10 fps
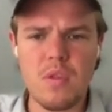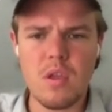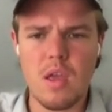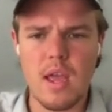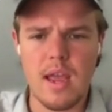
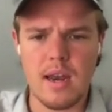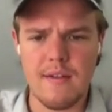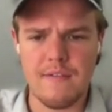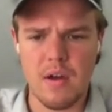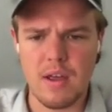And
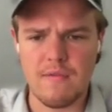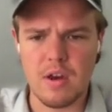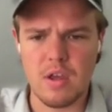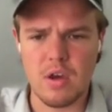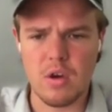it found a
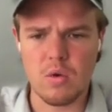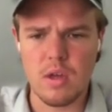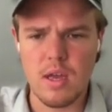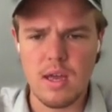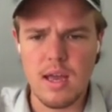video.
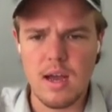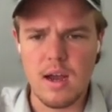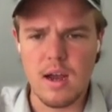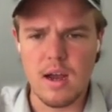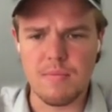
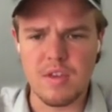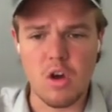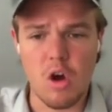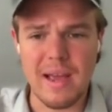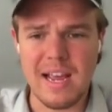Um, the
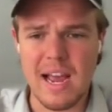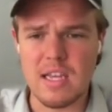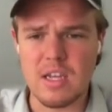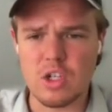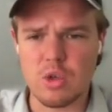callback I
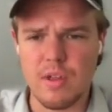D is short.